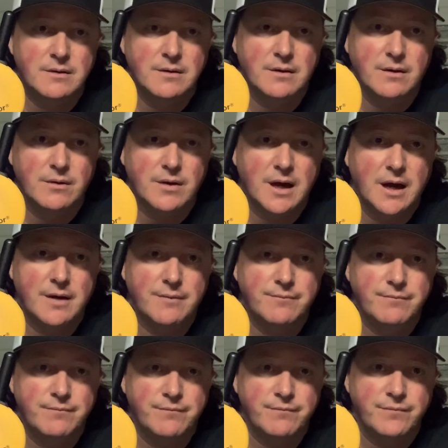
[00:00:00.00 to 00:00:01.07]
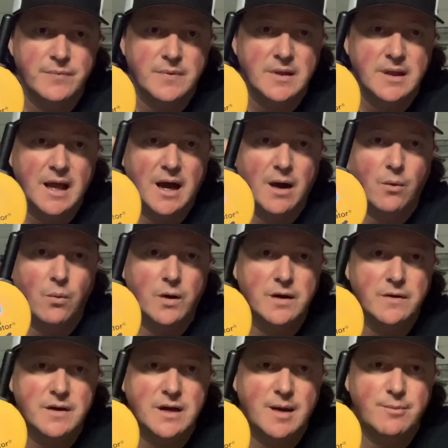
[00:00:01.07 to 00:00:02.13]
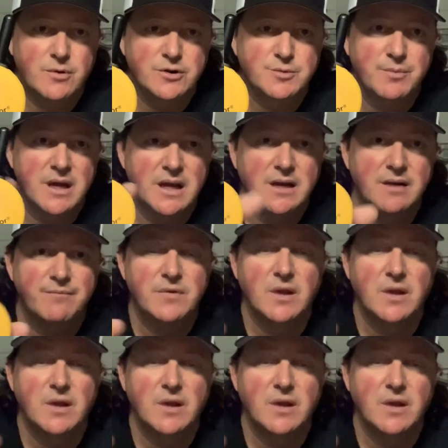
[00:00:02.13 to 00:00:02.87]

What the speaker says: Okay, now what do the numbers mean?